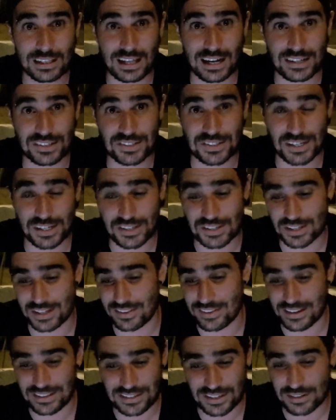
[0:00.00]
last season,
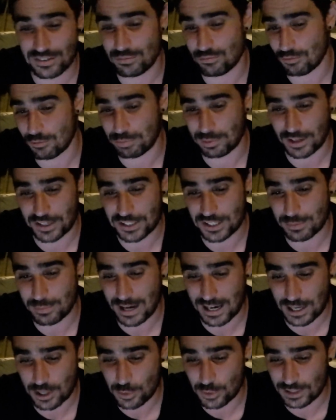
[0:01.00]
and they didn't replace him
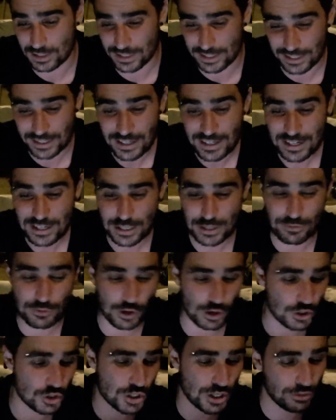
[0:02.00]
adequately. You've
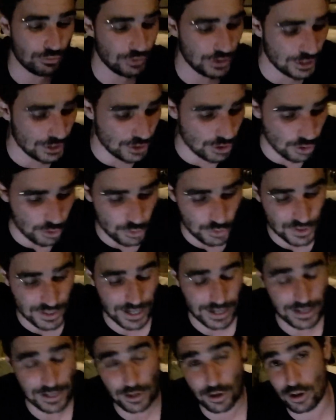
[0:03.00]
got Jedvinho, who's
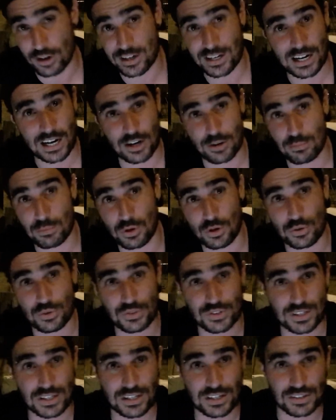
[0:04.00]
getting on, Caramo,
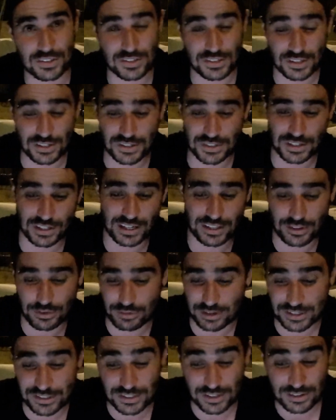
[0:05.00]
who's inconsistent, and the
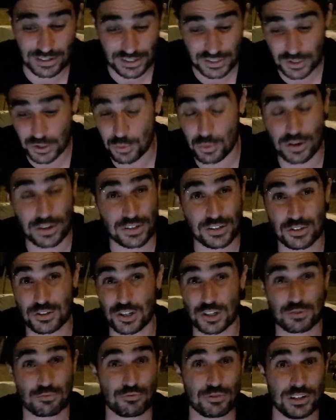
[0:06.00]
rest of their squad is
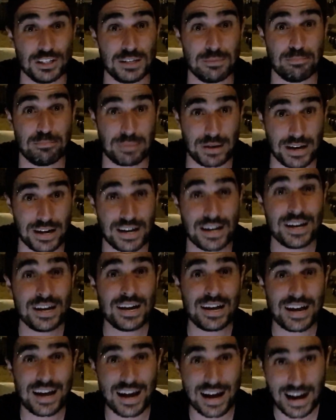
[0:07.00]
just really bare
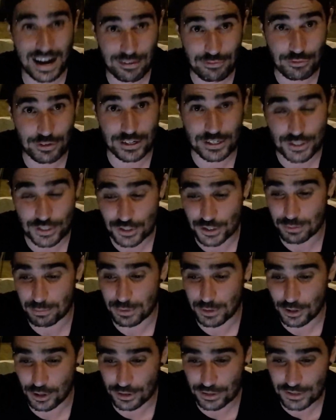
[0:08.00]
average, to
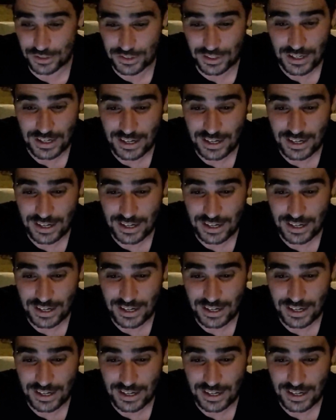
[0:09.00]
be honest.